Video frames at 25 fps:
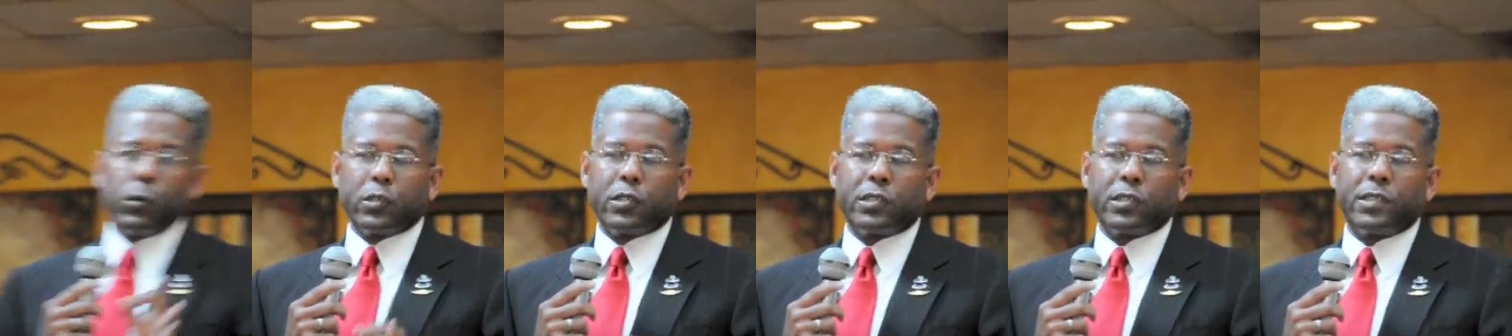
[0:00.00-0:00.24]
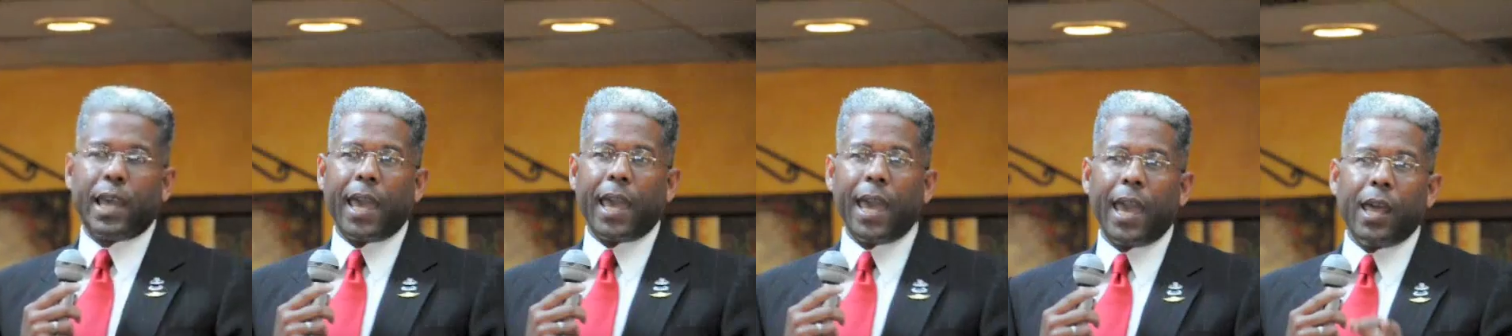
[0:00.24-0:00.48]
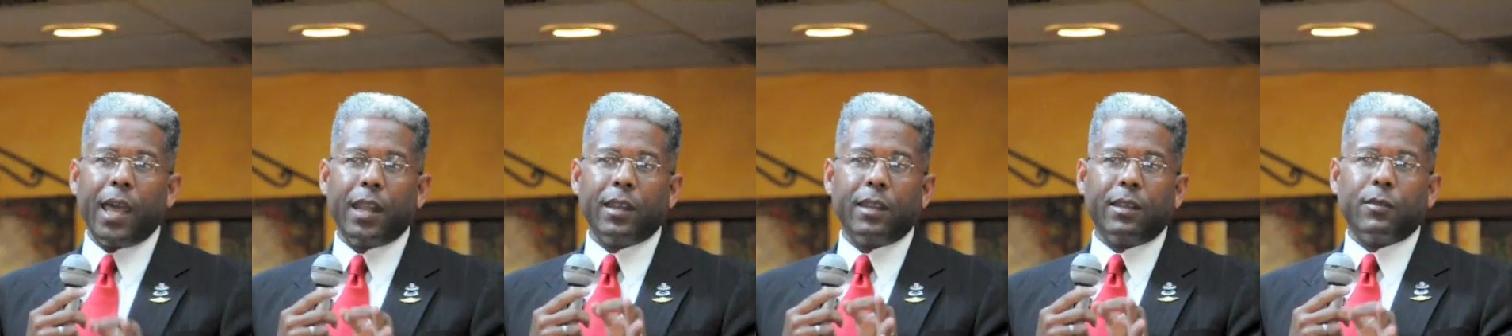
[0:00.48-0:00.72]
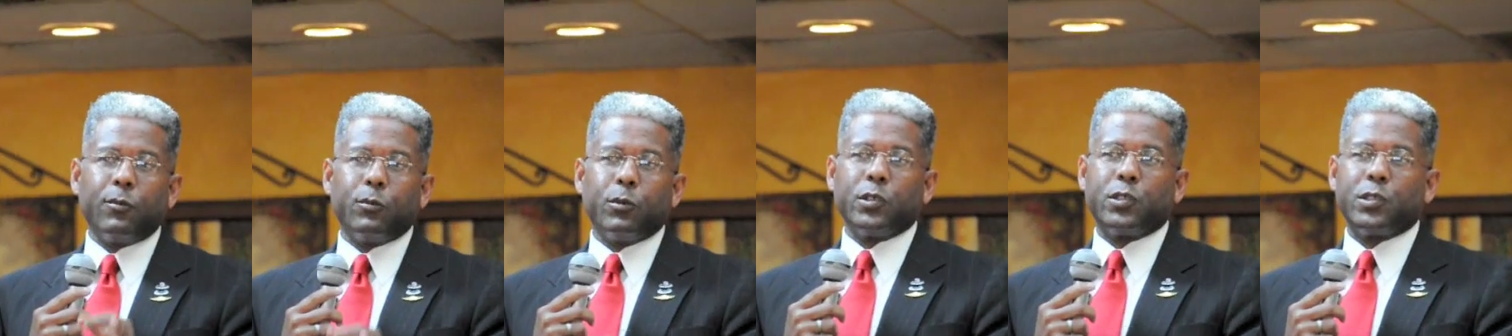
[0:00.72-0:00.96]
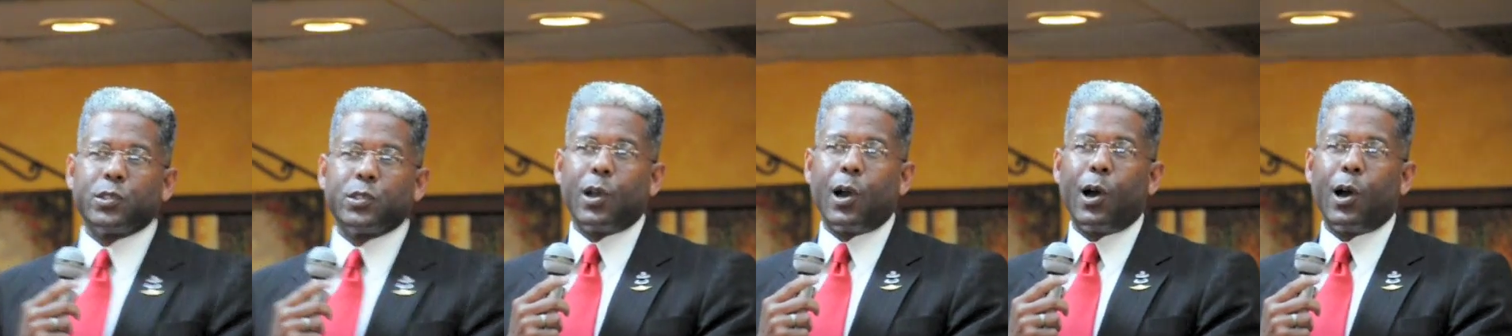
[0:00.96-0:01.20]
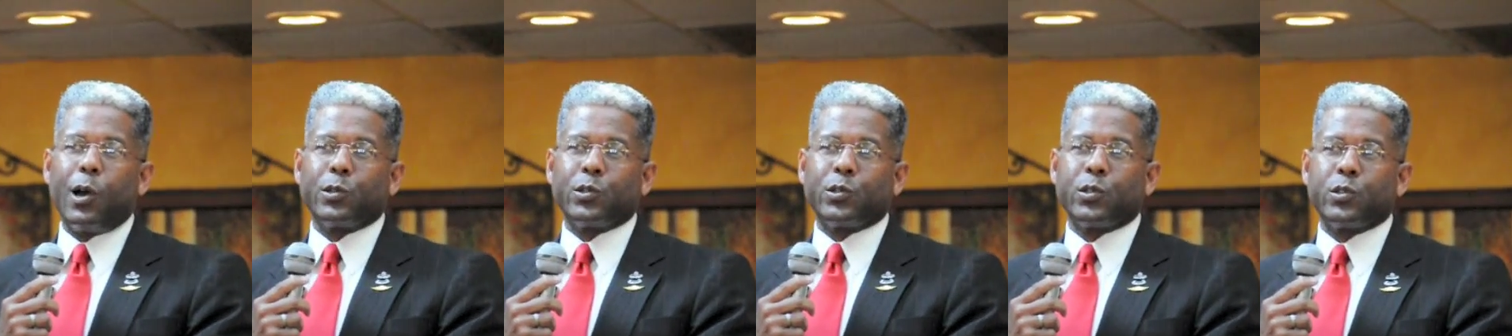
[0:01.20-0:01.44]
will stand with
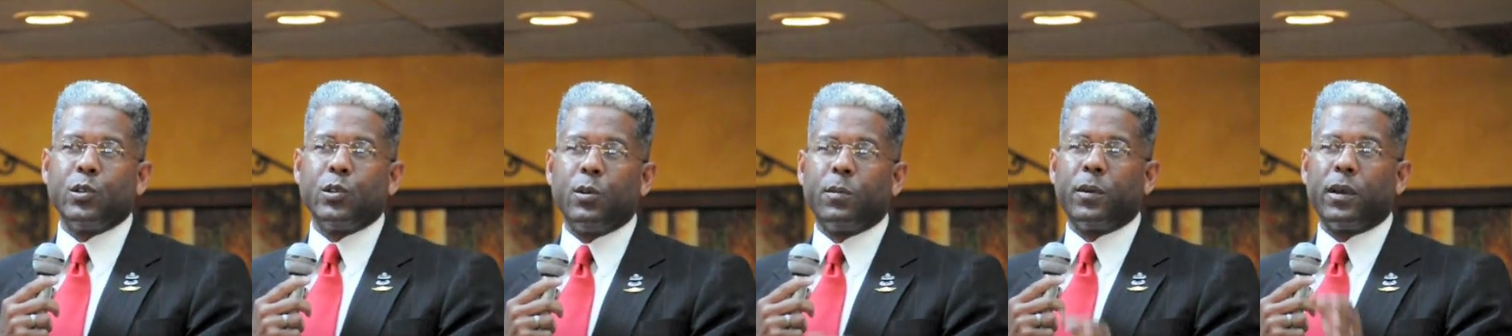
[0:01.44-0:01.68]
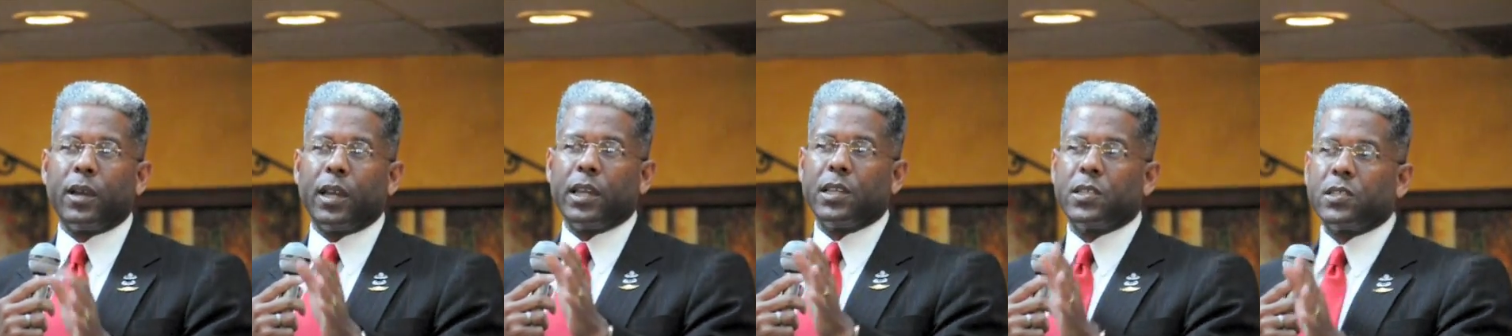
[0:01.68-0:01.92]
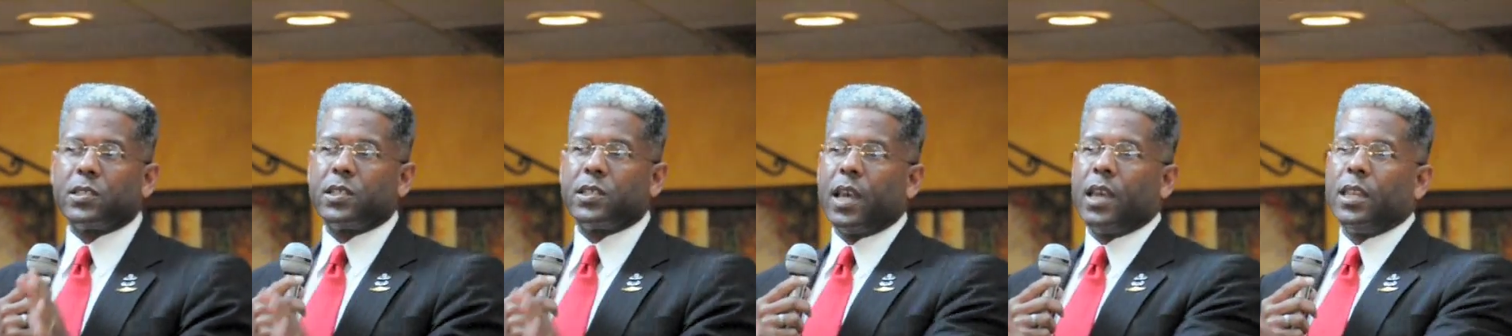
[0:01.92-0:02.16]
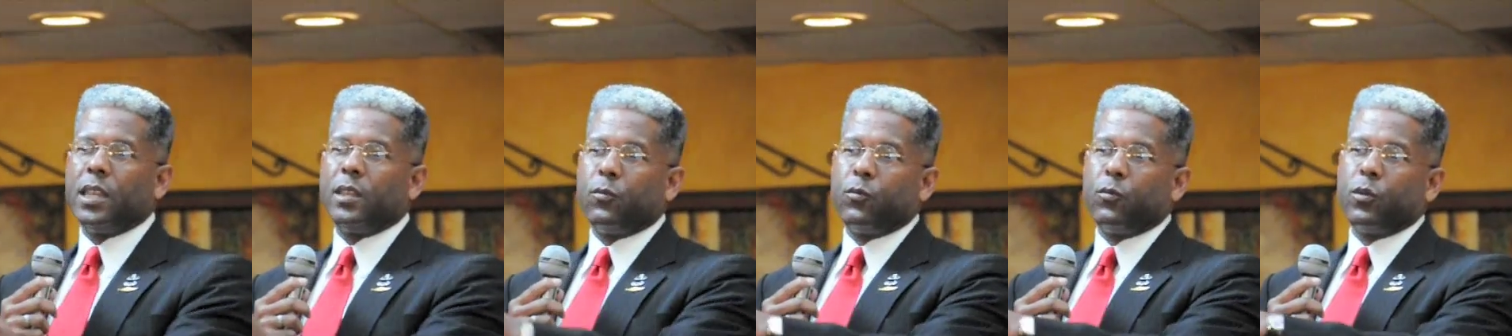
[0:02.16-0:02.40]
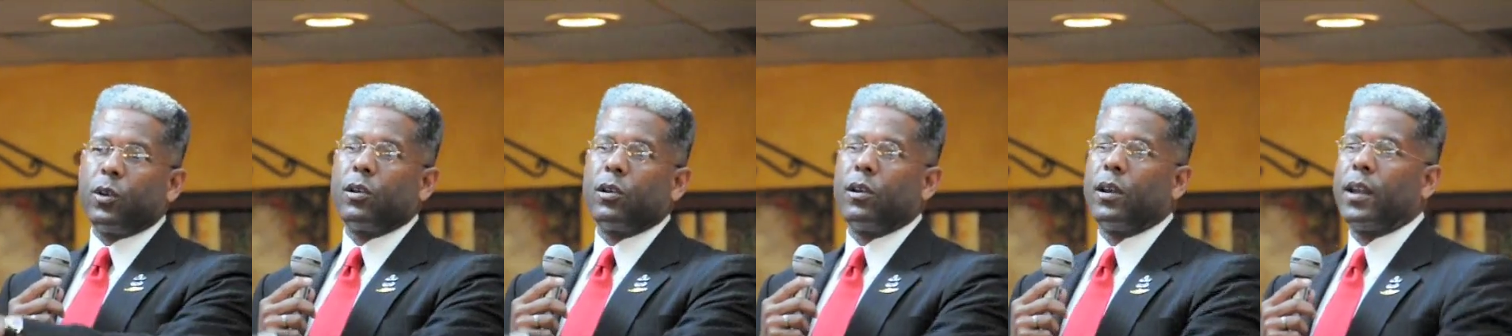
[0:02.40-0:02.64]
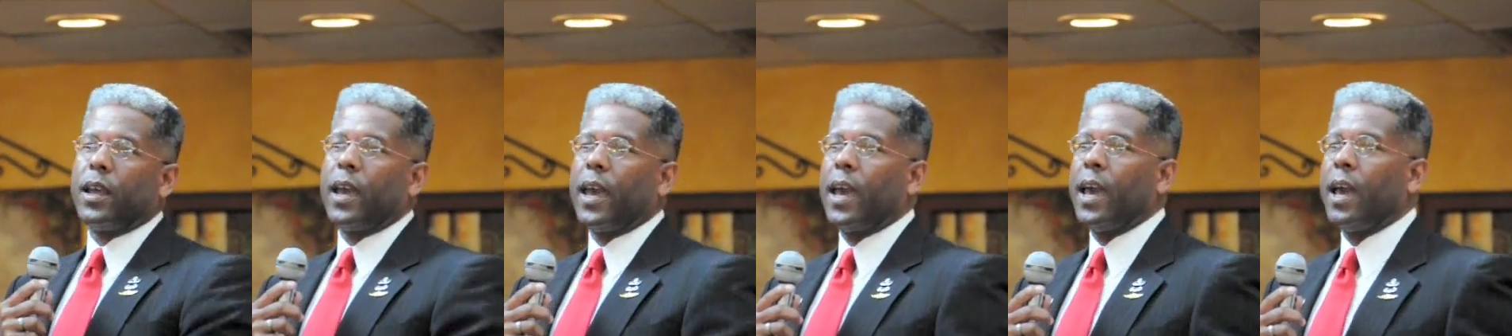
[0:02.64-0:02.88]
Charles Schumer and say that we're
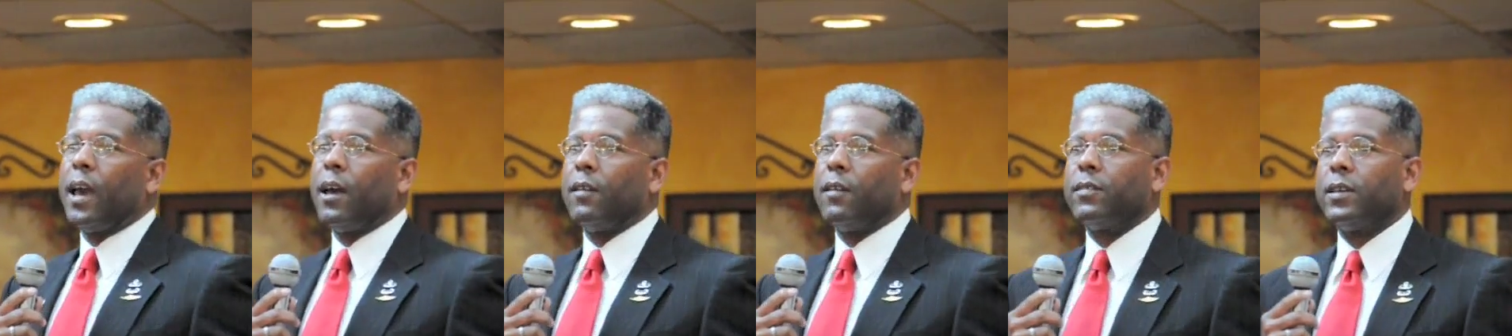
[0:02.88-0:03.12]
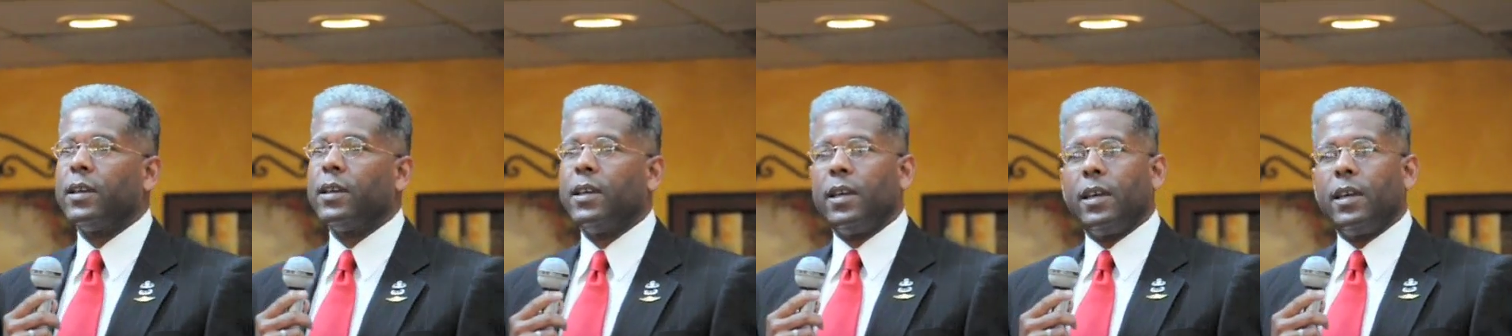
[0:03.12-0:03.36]
going to have